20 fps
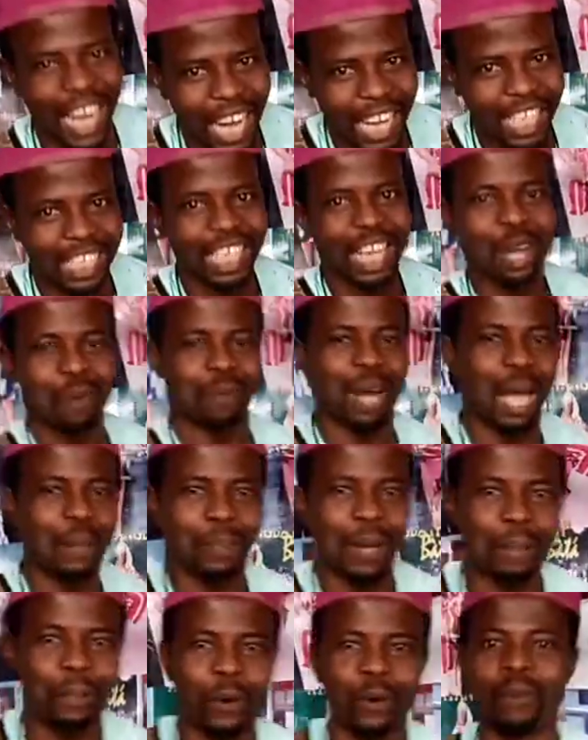that. My
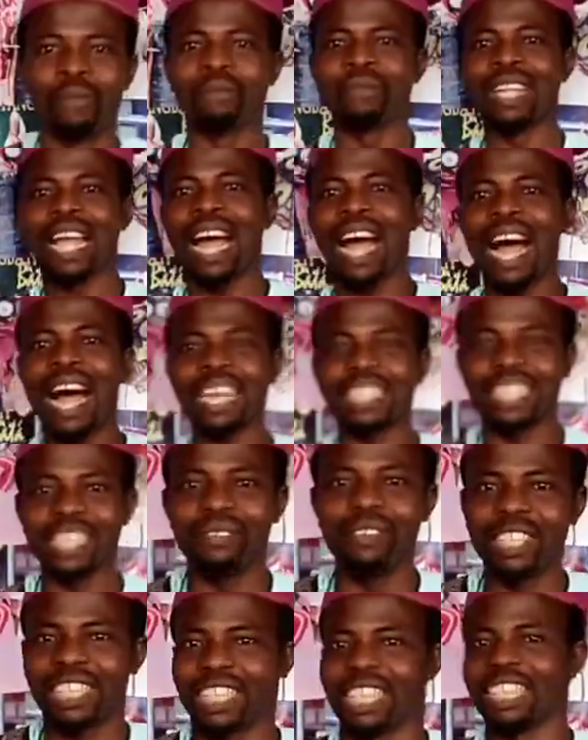people,
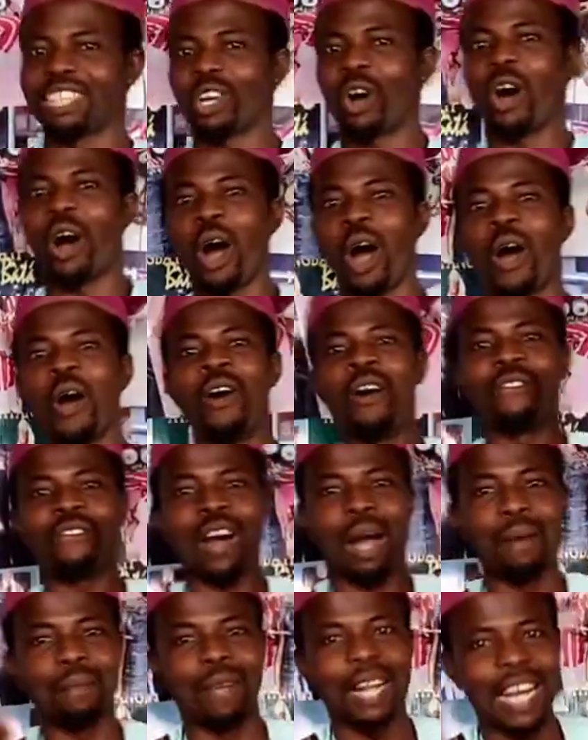activities or
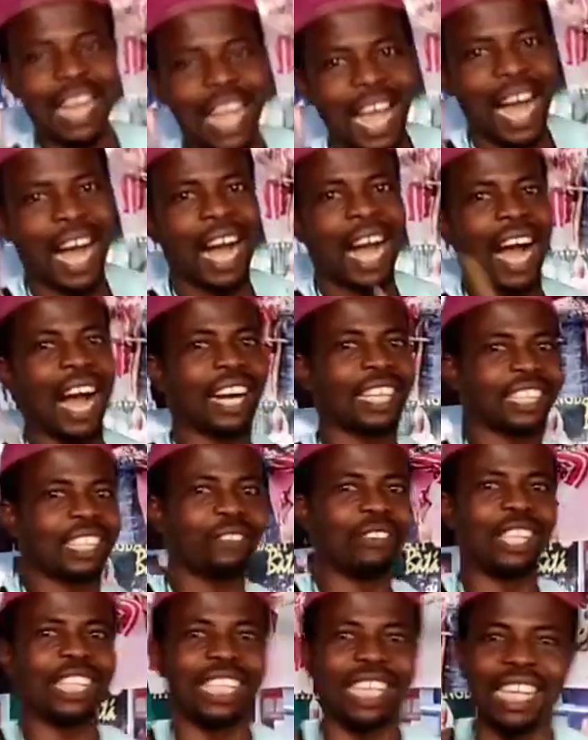familiar
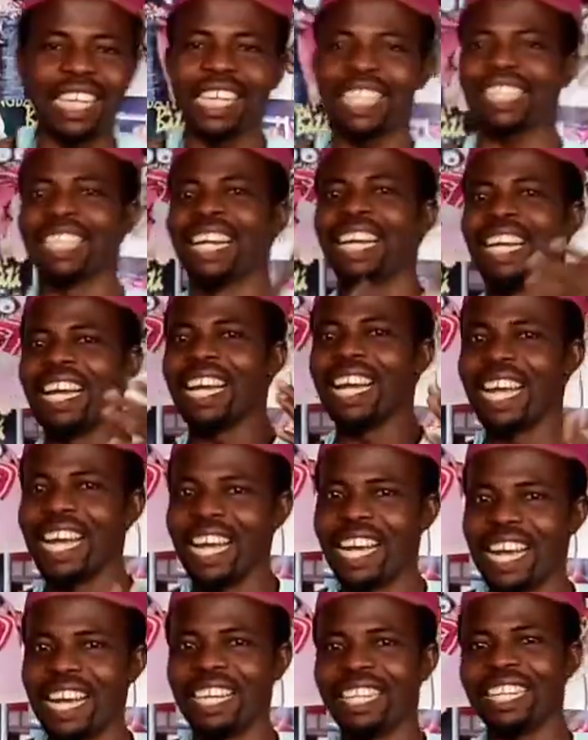activities
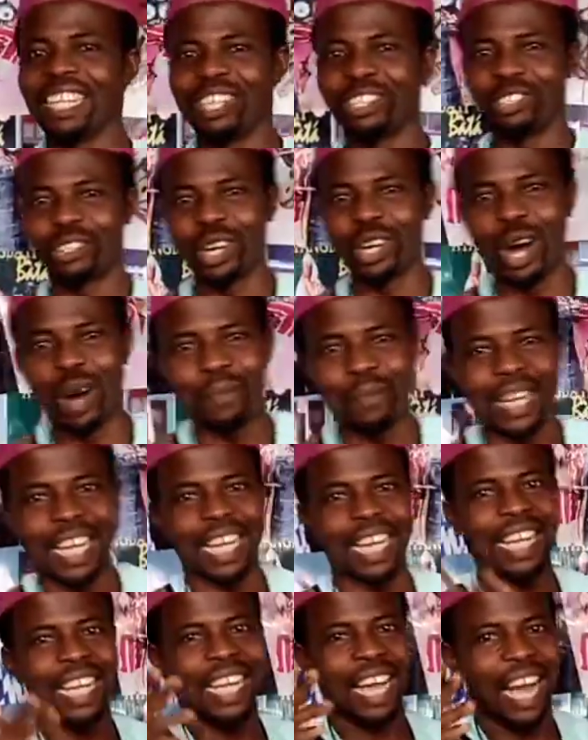in
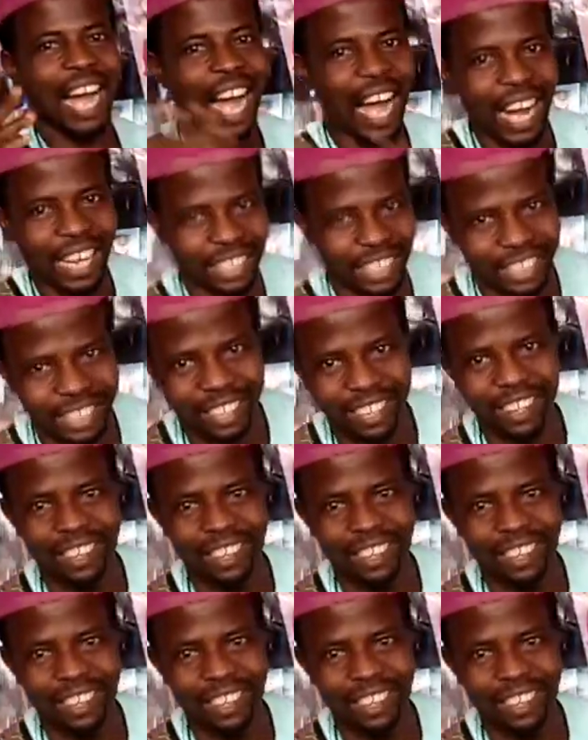drumming art.